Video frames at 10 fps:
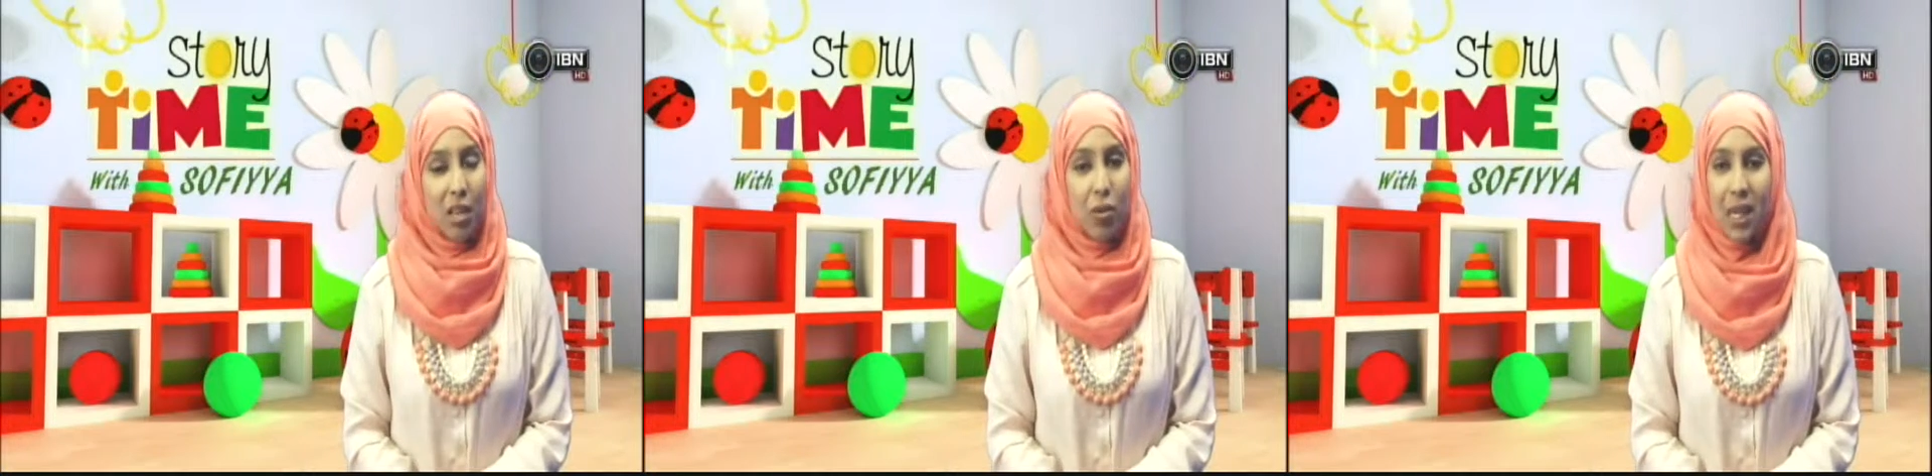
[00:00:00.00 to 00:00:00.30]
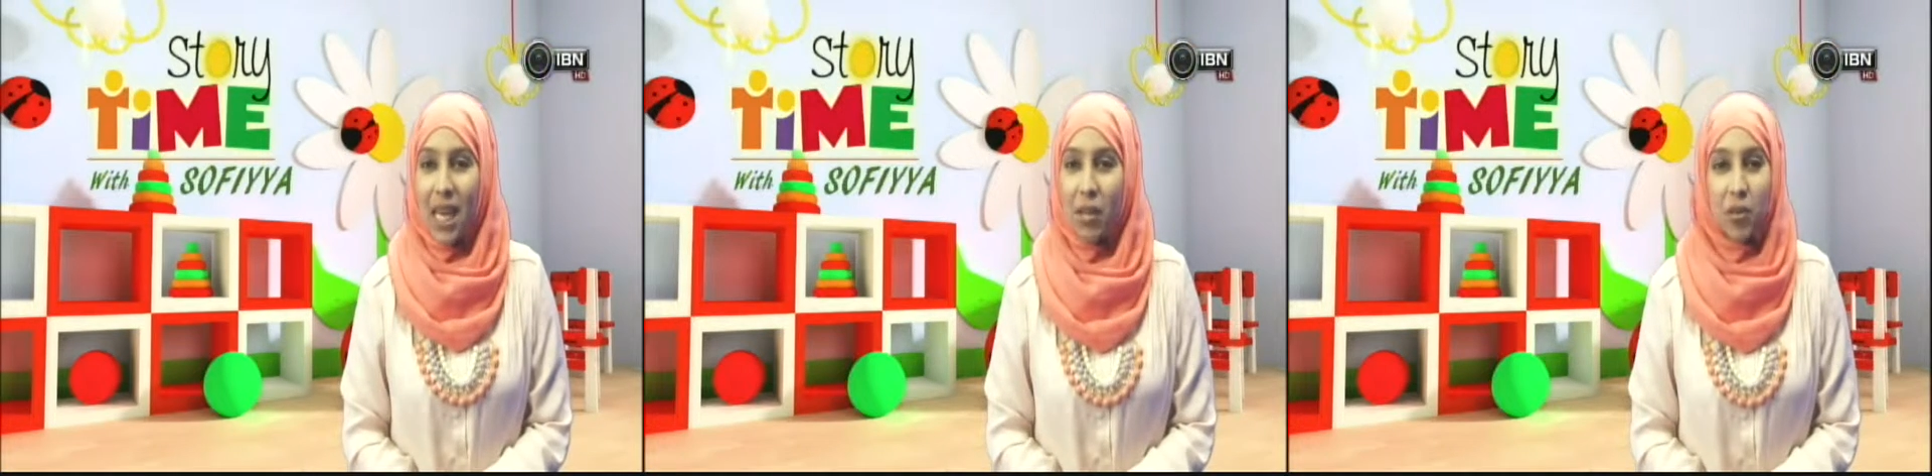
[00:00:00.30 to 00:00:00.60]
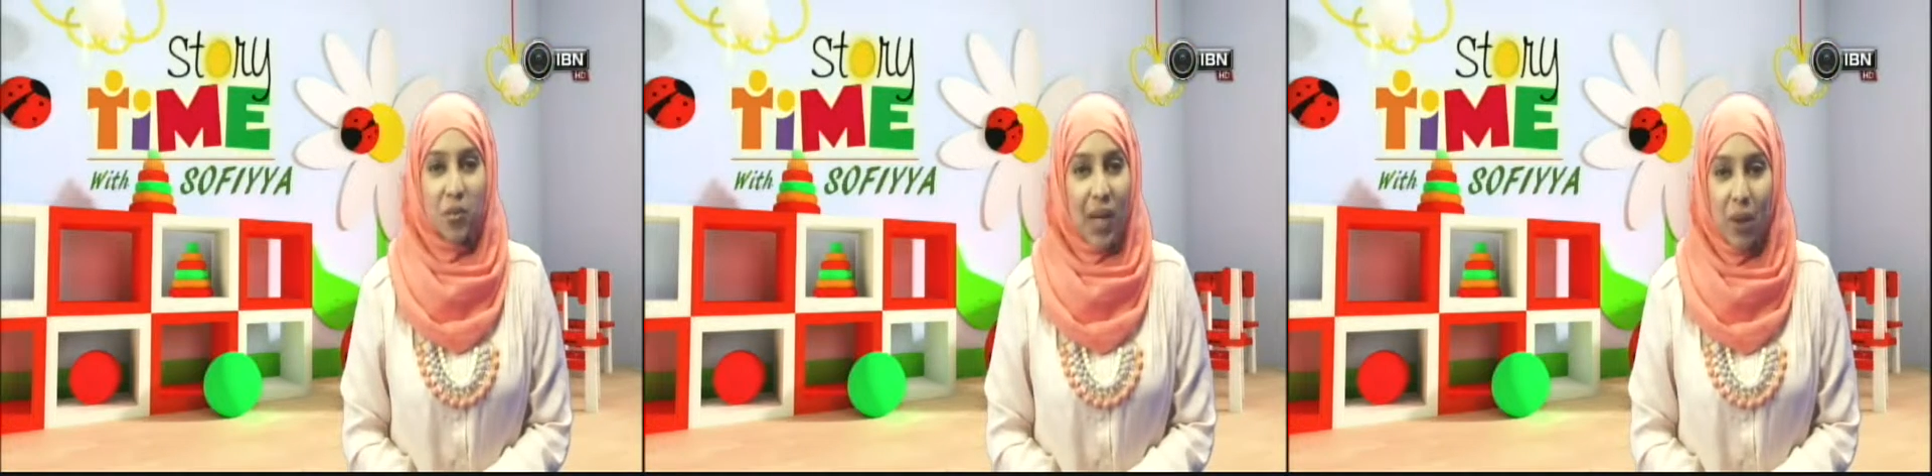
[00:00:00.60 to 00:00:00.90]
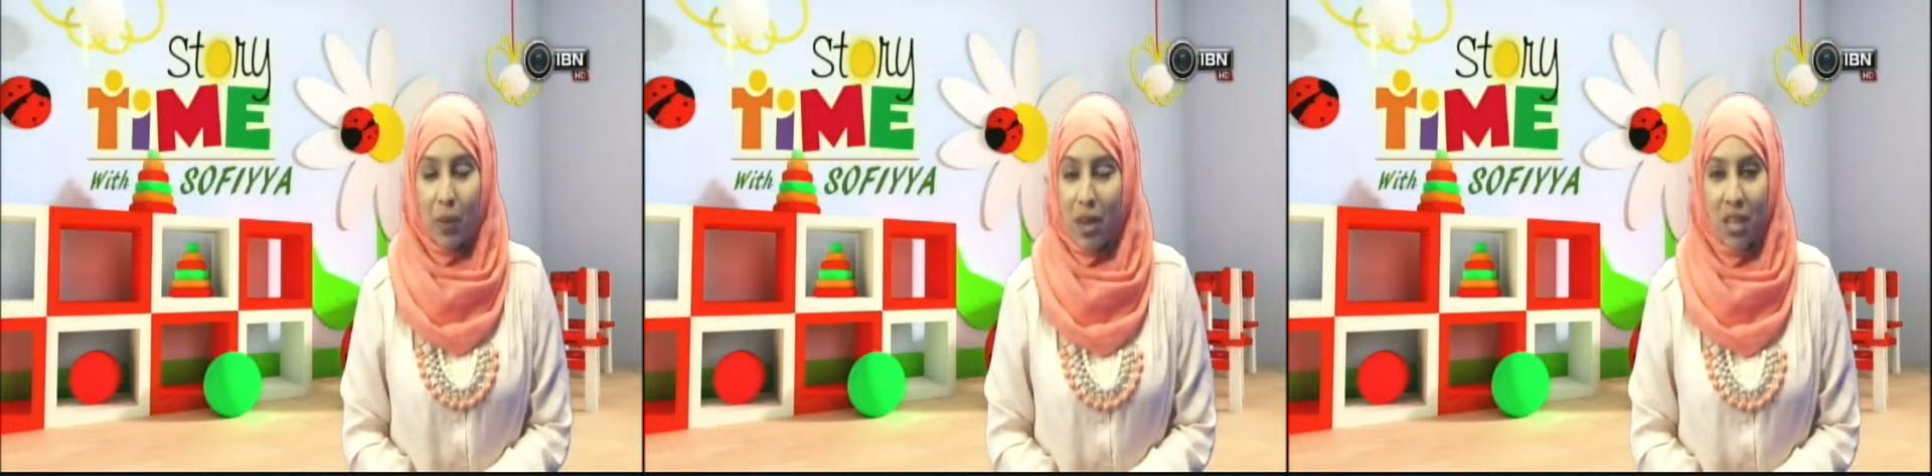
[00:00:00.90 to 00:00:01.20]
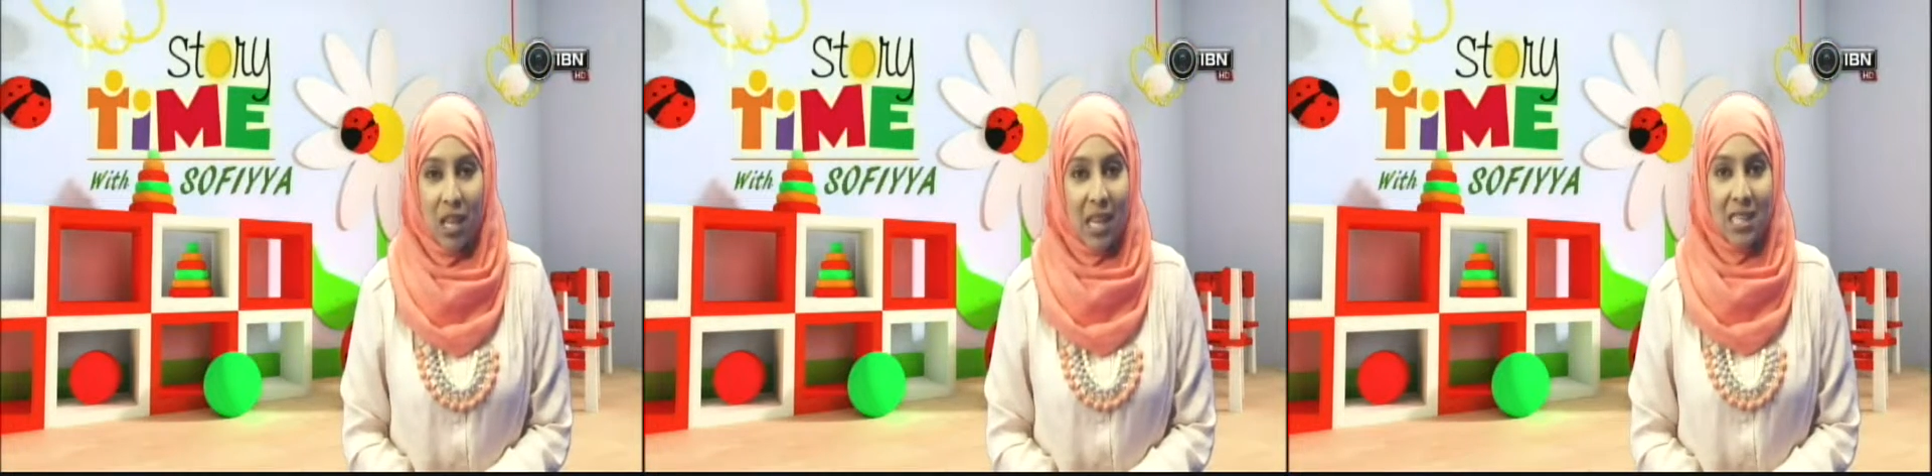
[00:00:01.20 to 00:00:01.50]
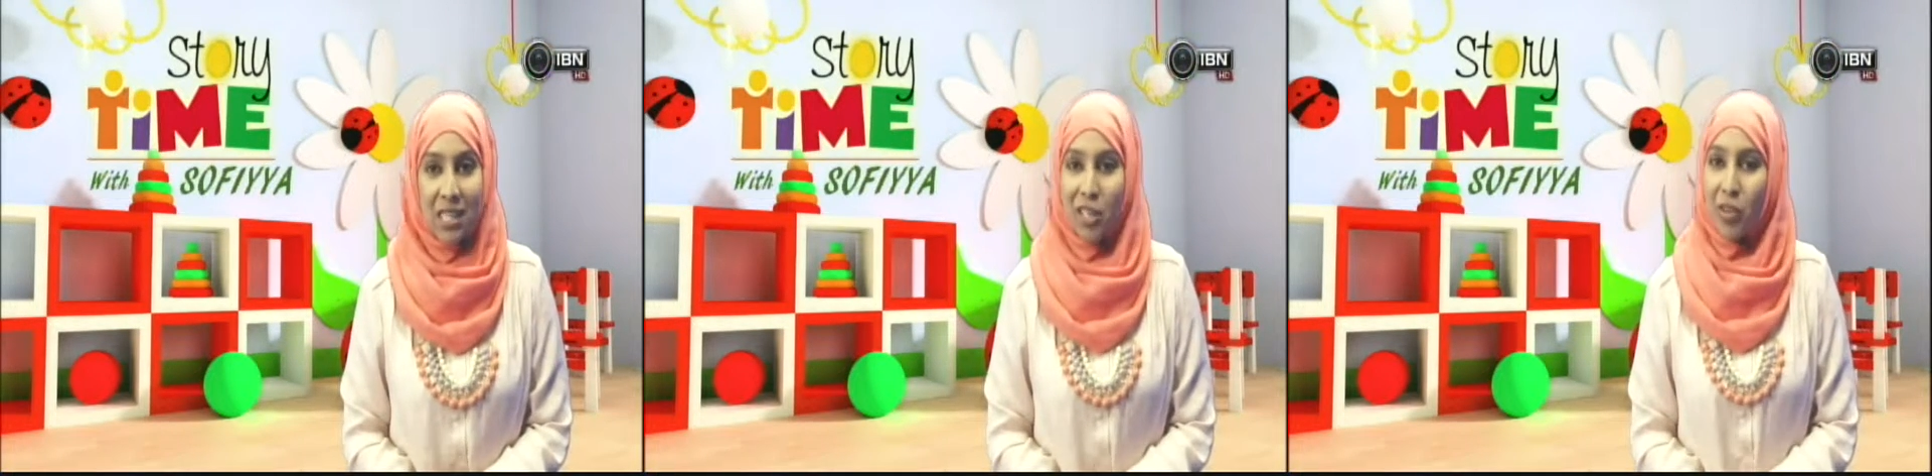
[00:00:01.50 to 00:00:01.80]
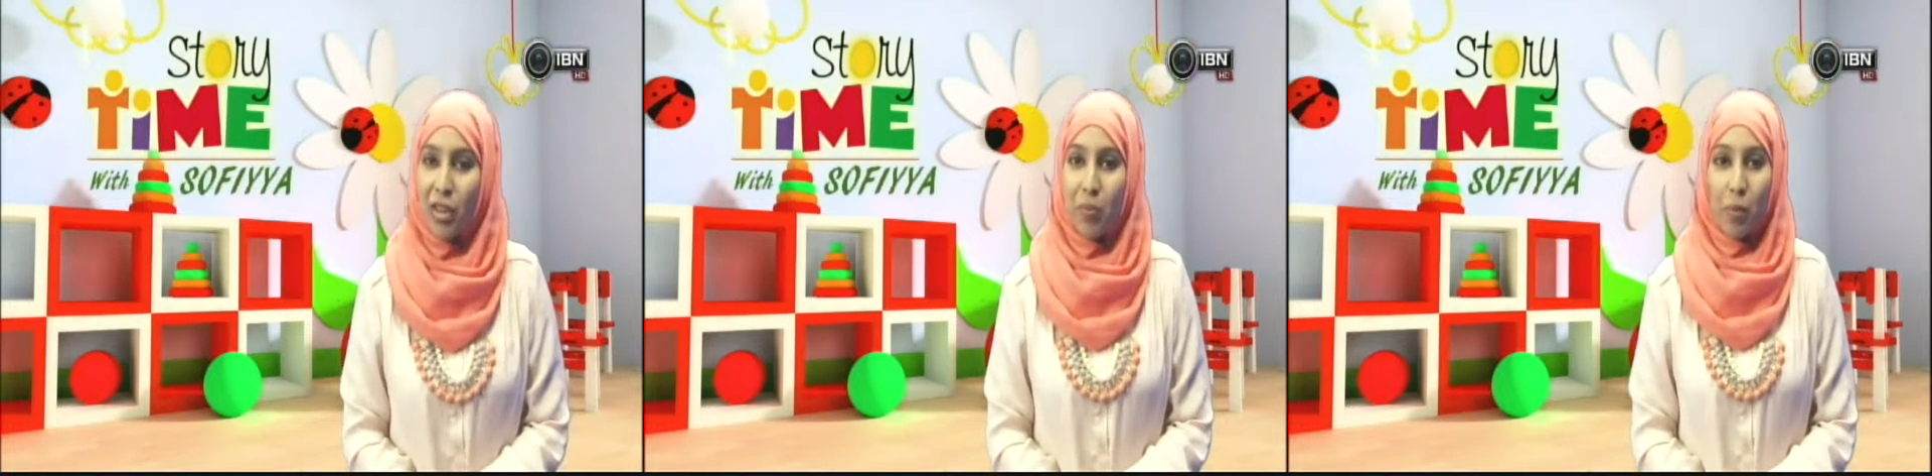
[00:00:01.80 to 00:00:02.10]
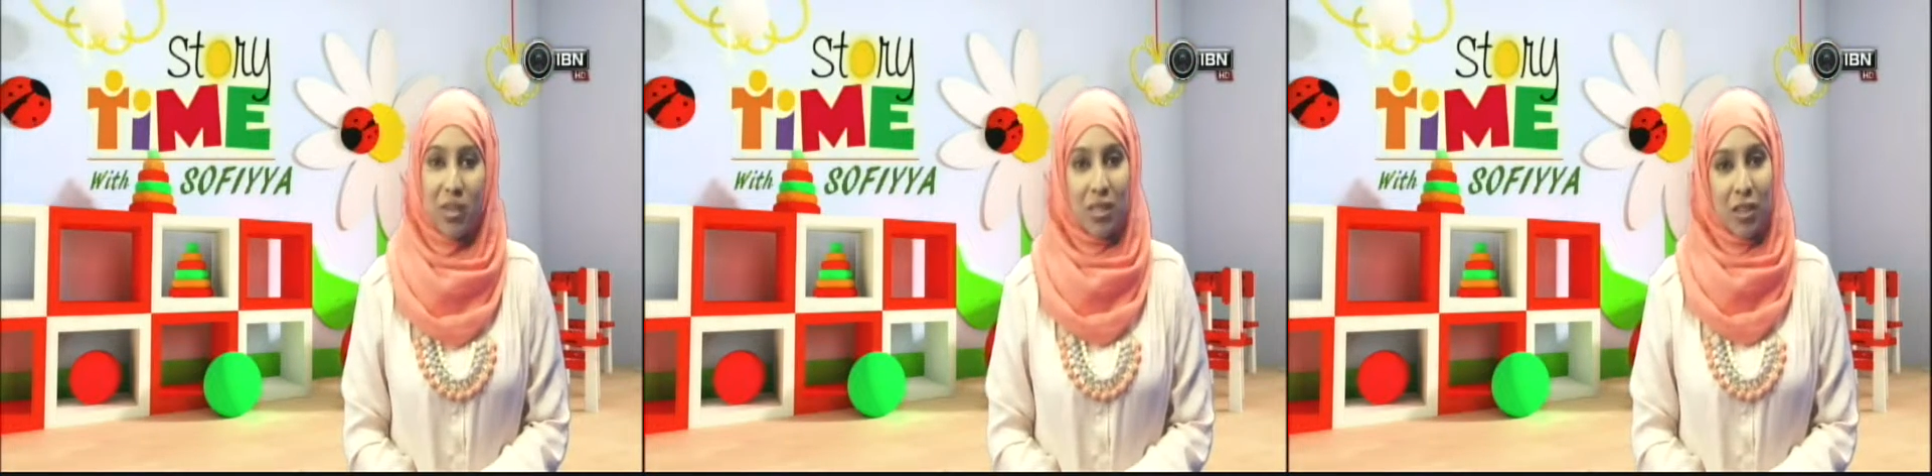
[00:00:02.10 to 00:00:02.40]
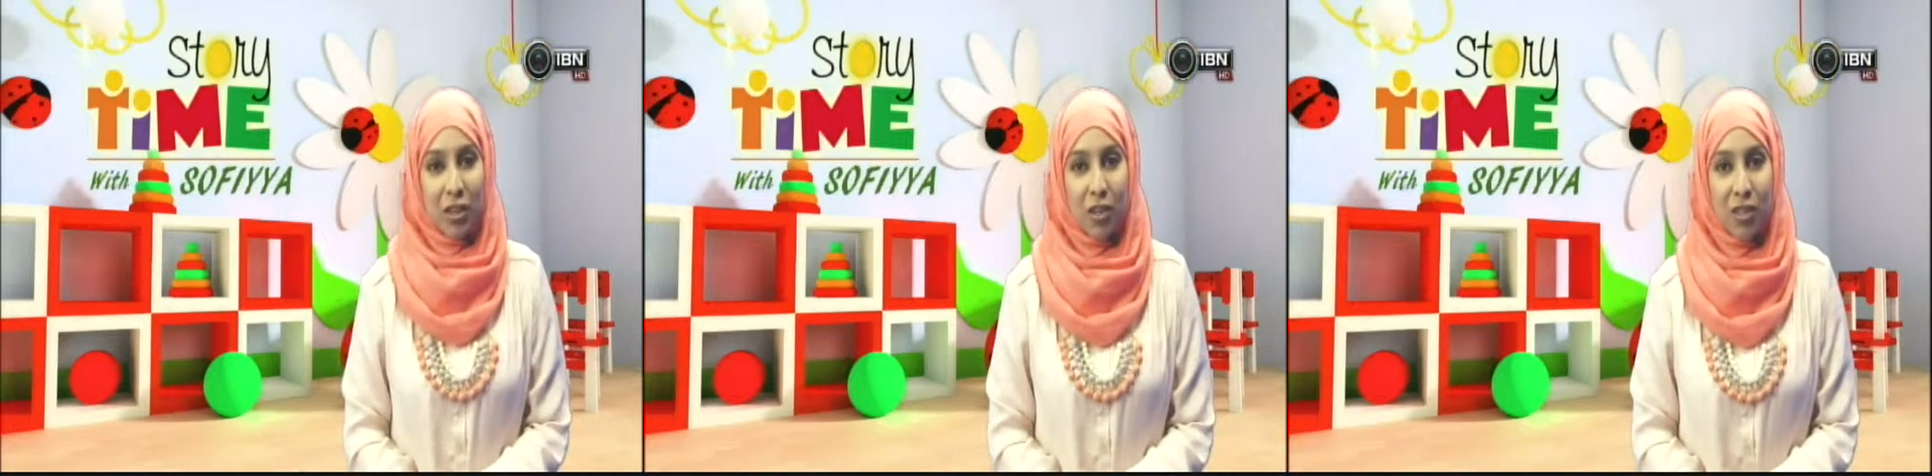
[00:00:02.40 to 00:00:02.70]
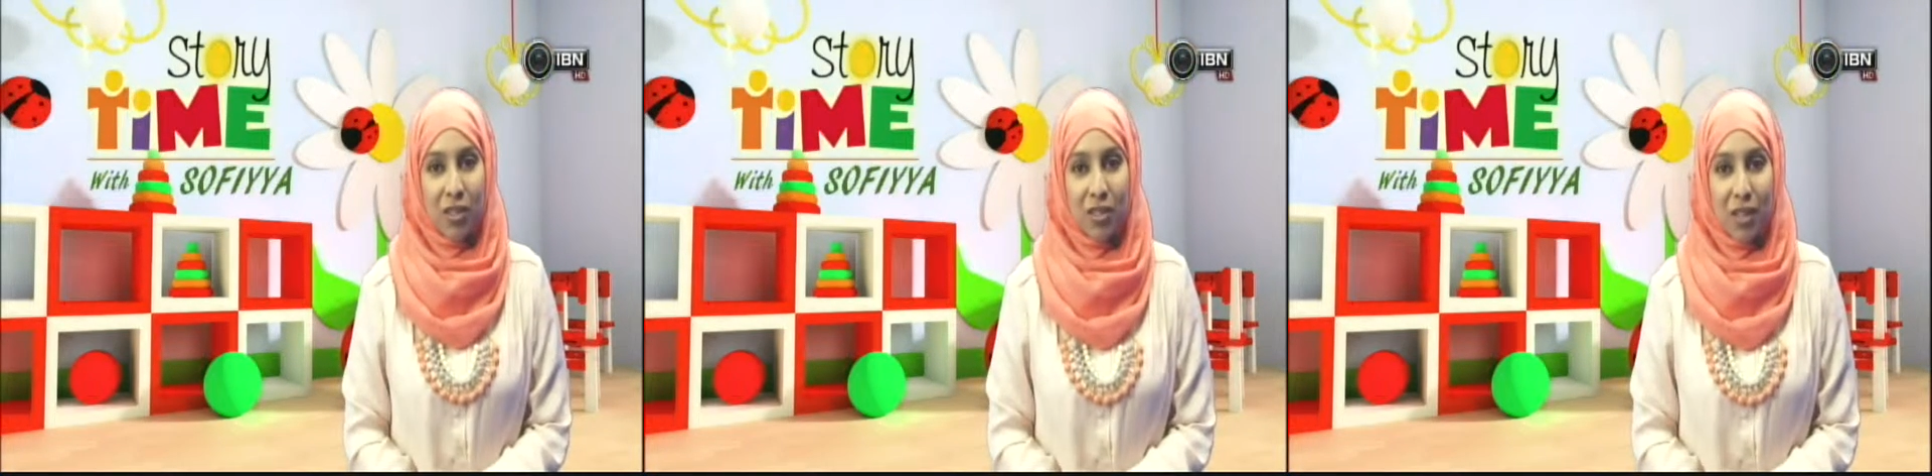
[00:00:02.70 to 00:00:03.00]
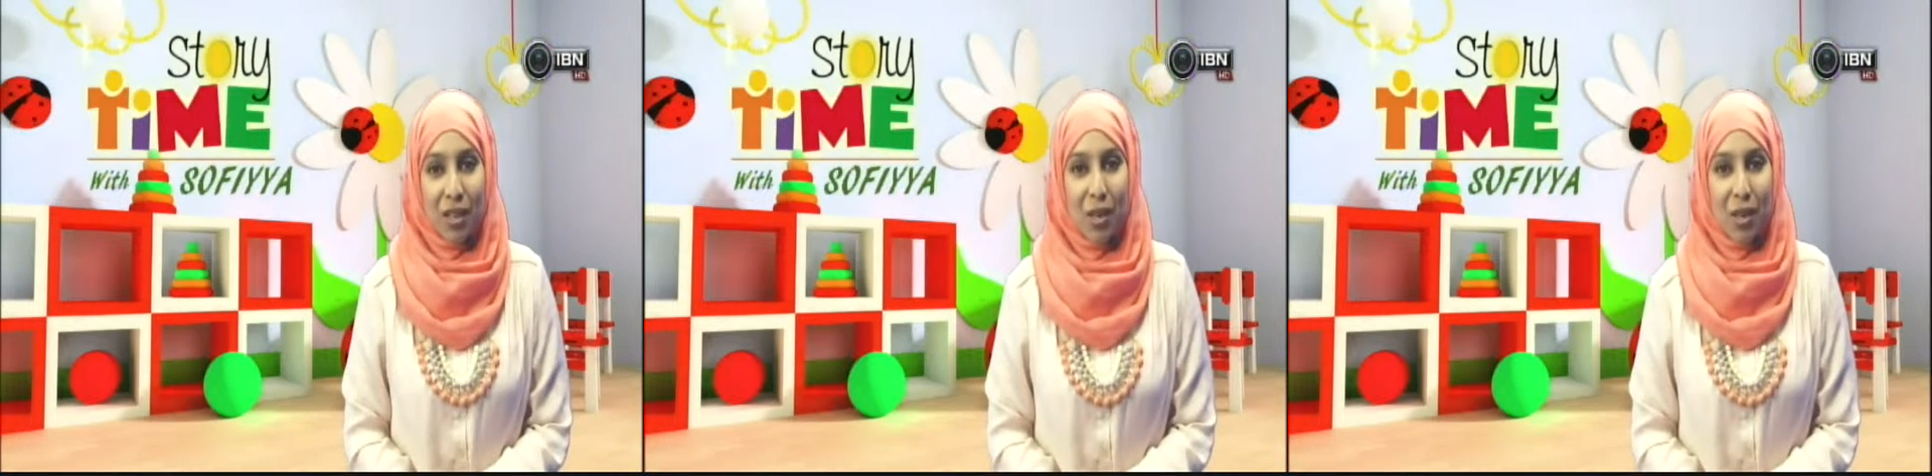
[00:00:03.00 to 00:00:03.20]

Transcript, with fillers: You can't fight what Allah has decreed, boys and girls.